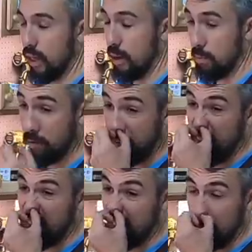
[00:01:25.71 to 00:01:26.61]
a light buff
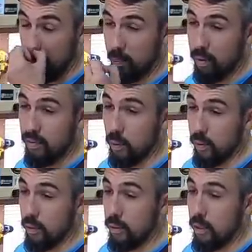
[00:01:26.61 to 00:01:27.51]
out on the buffing
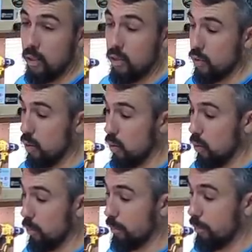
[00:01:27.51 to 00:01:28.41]
wheel.
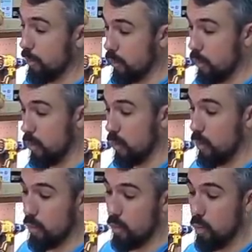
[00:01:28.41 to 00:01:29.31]
So
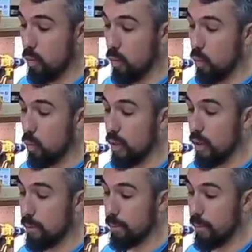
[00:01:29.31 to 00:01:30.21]

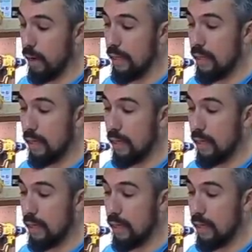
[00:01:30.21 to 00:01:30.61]
what I